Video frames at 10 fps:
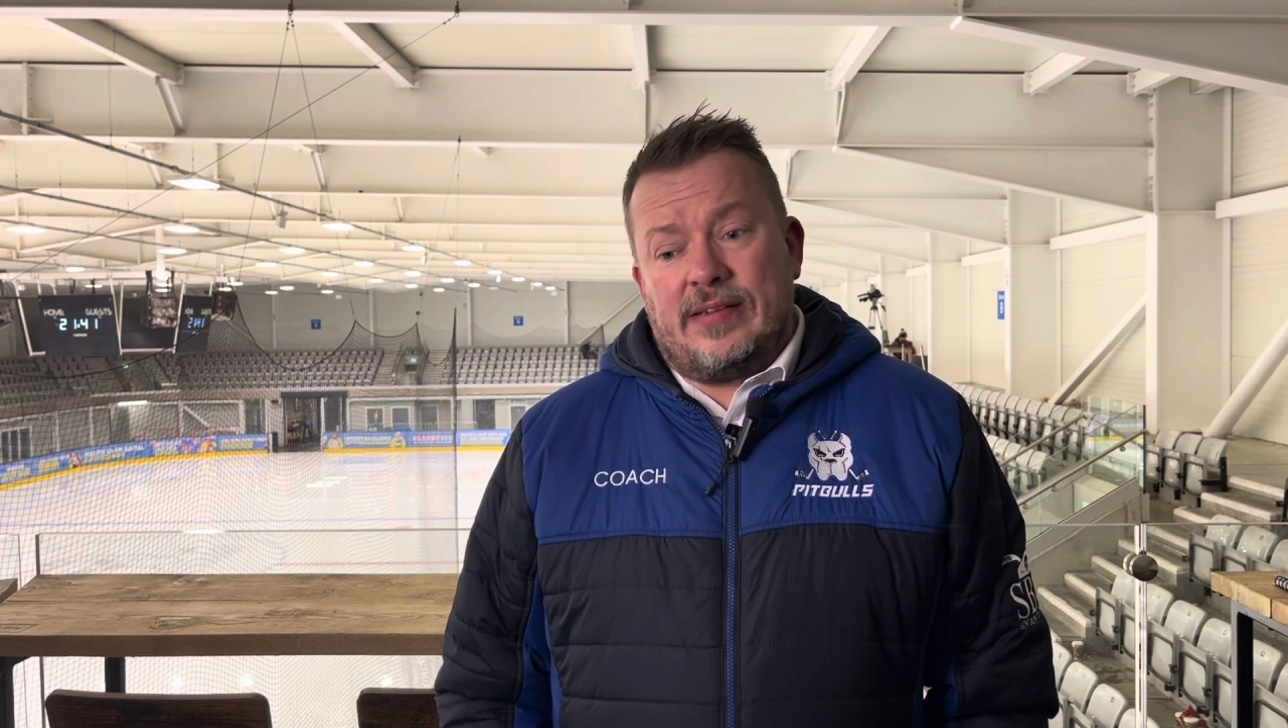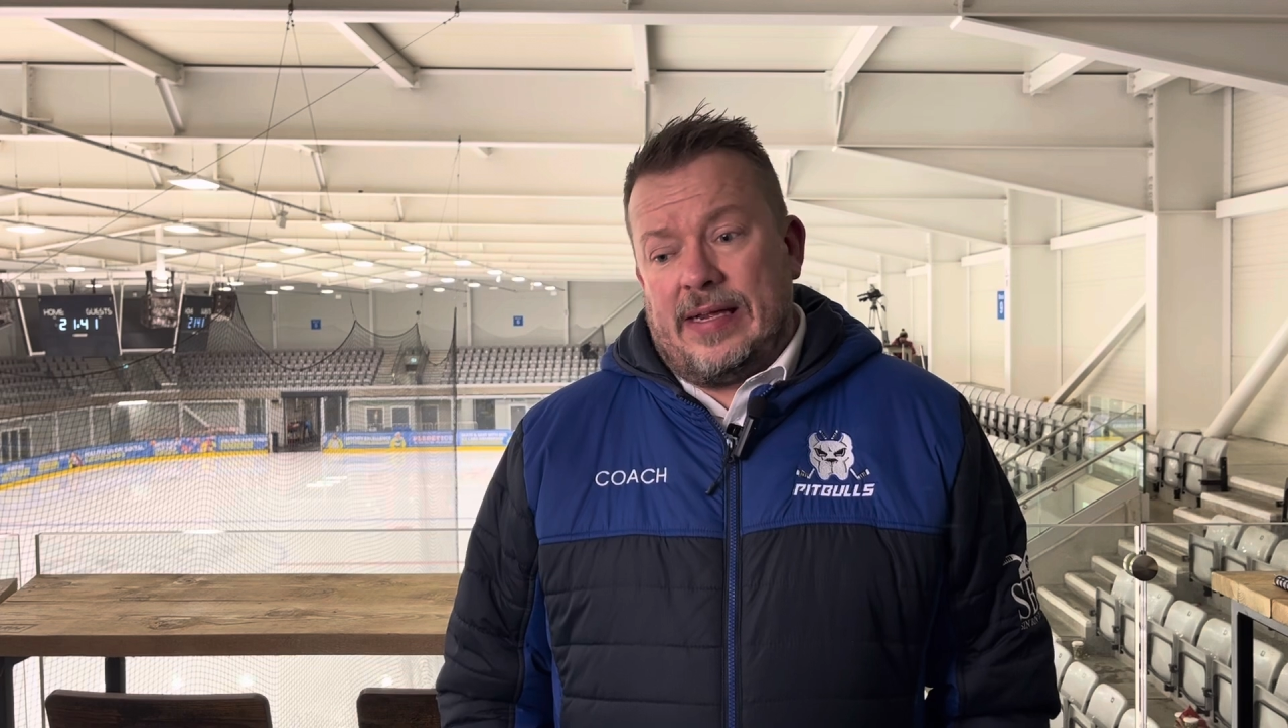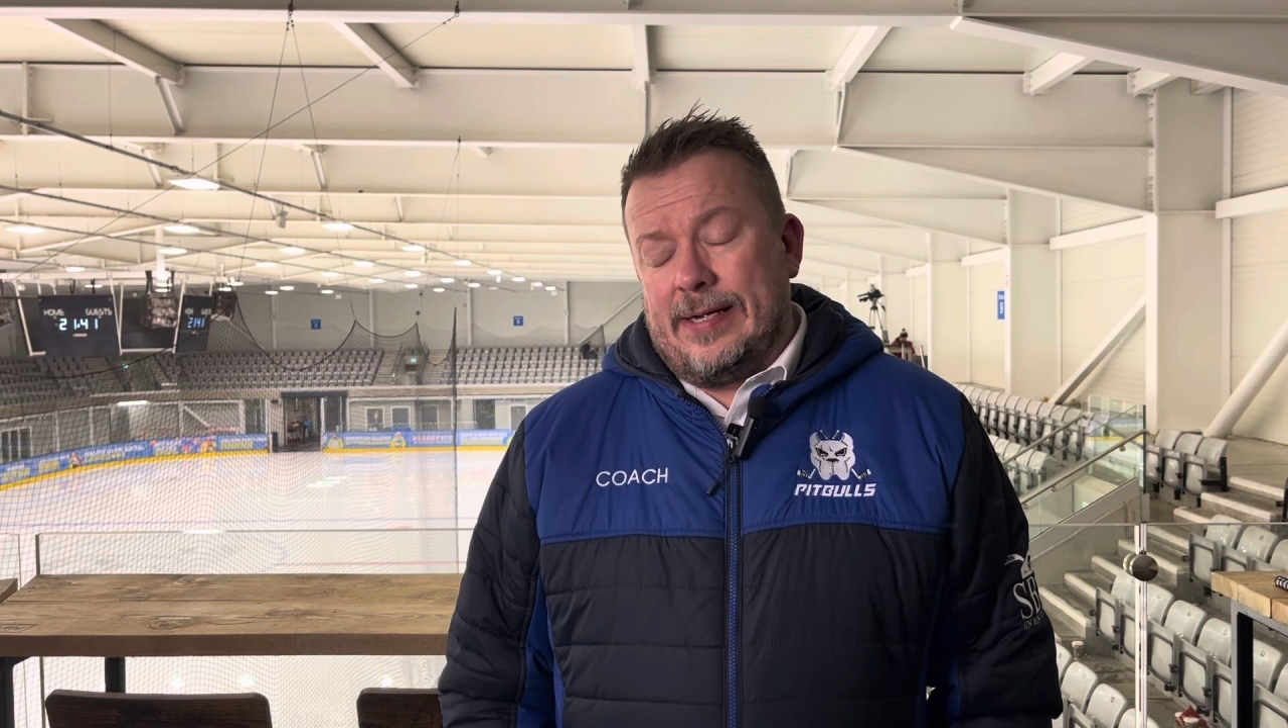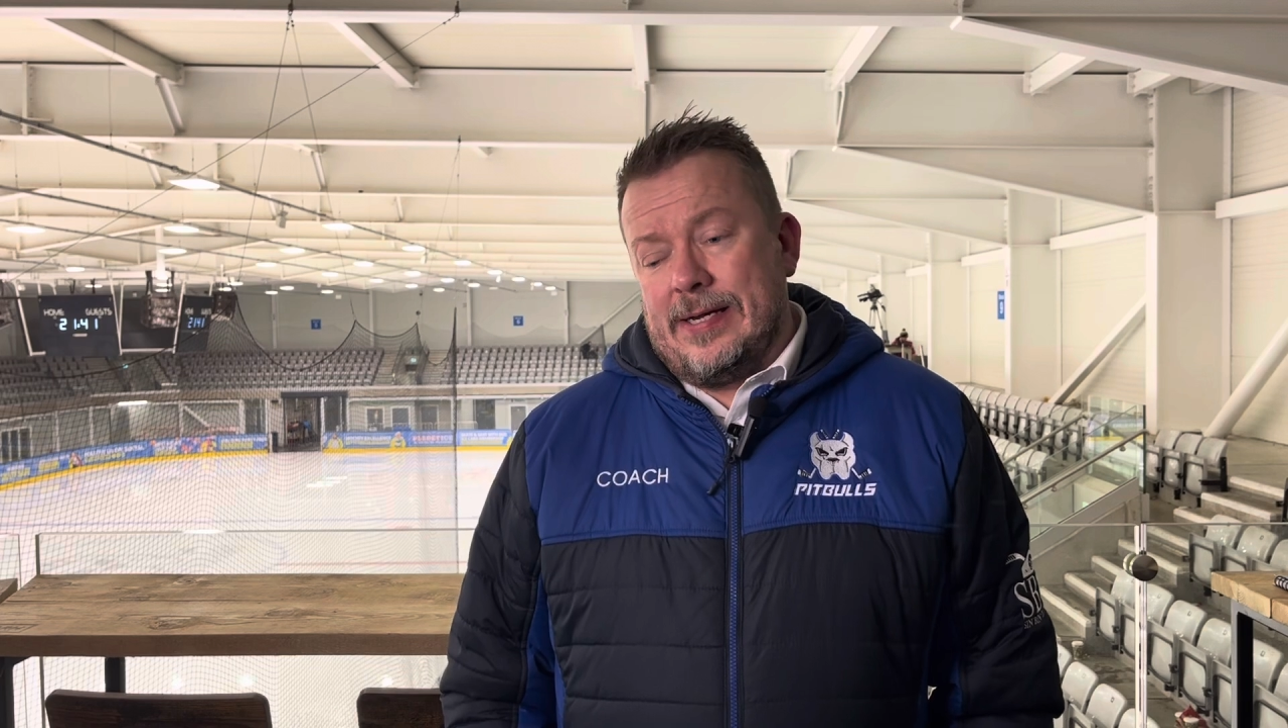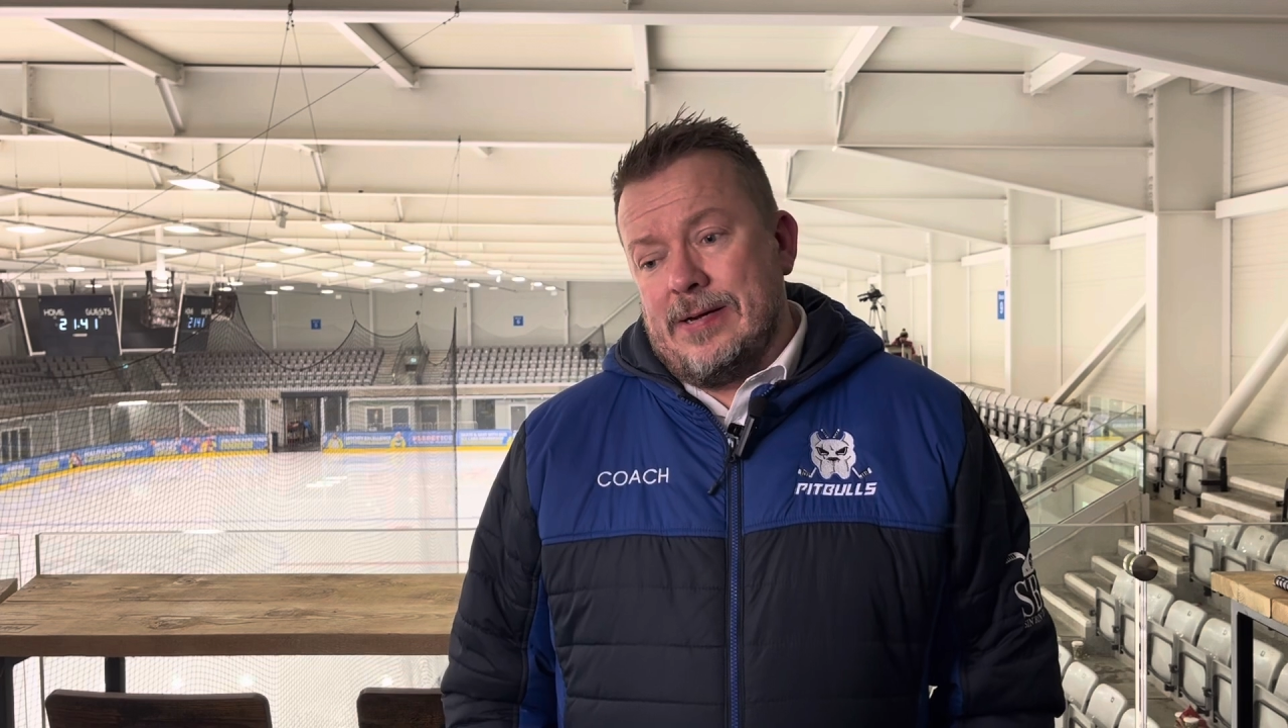
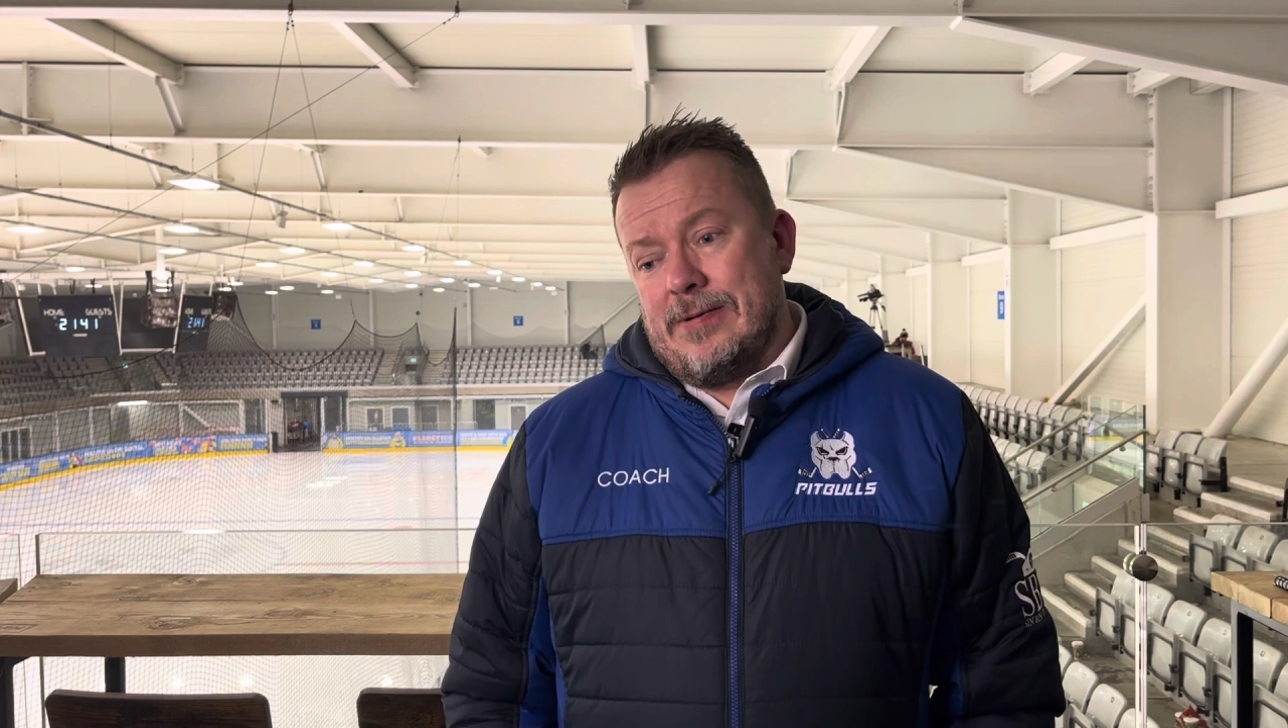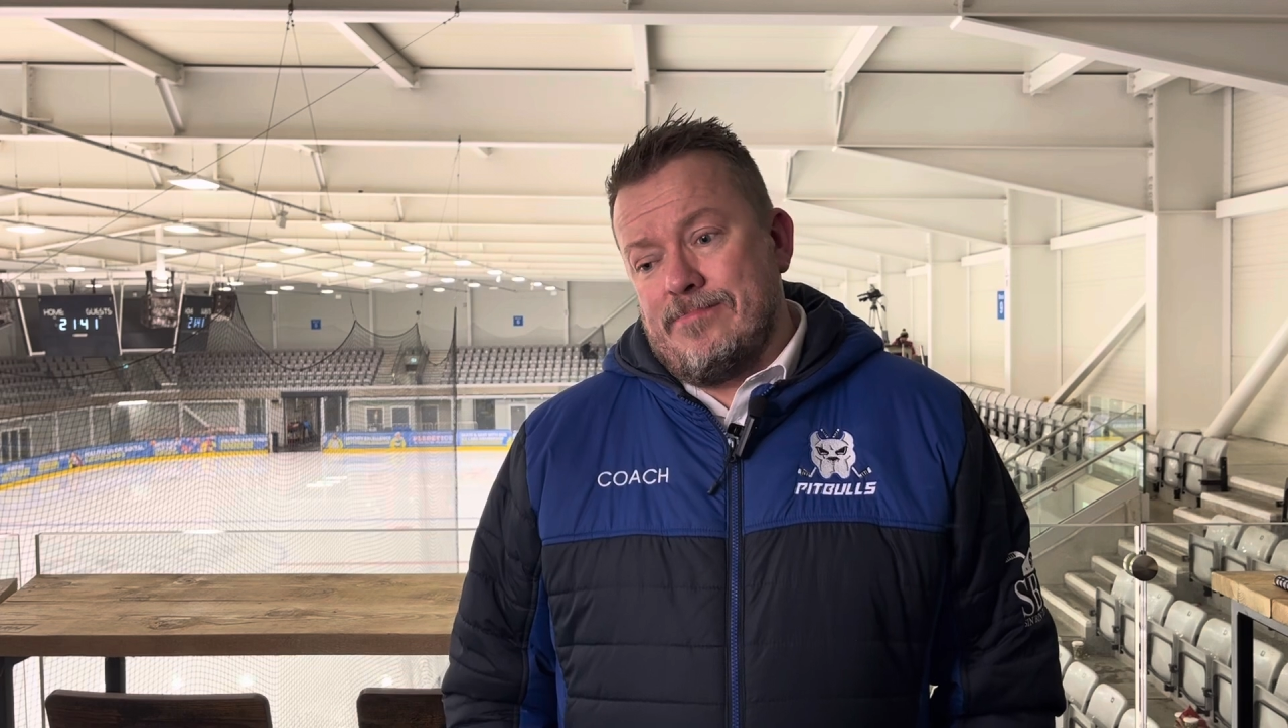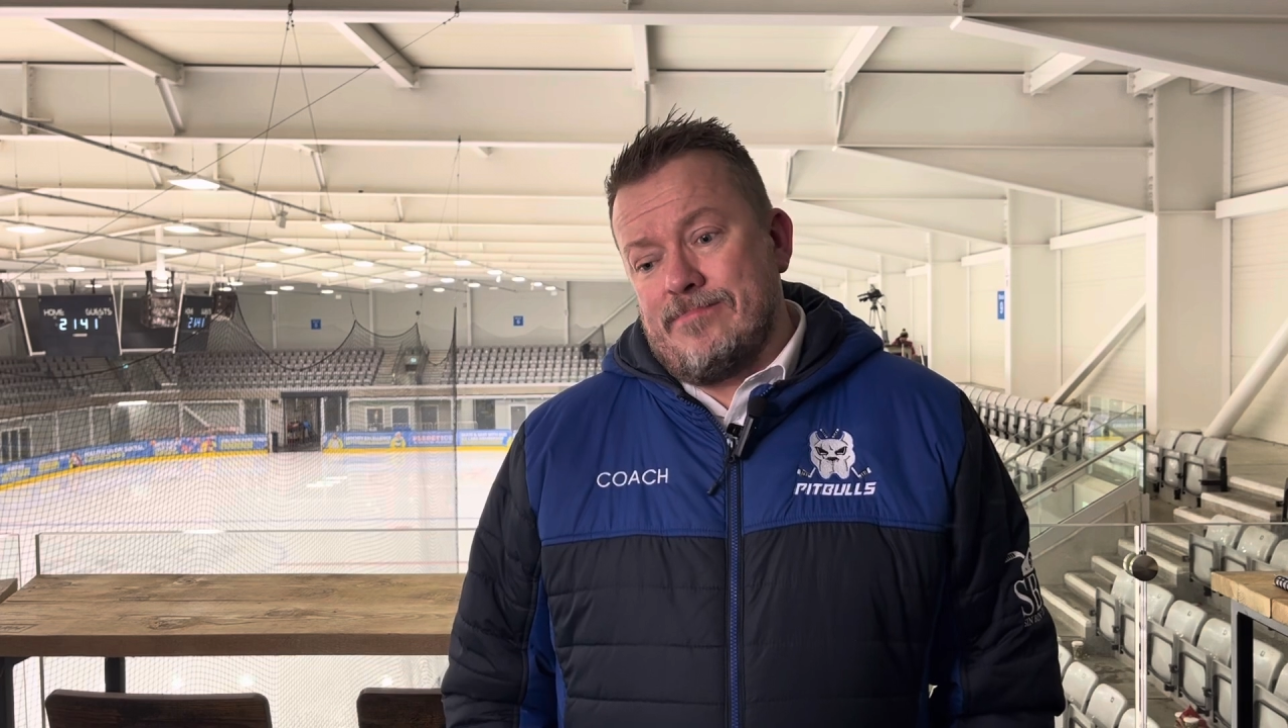I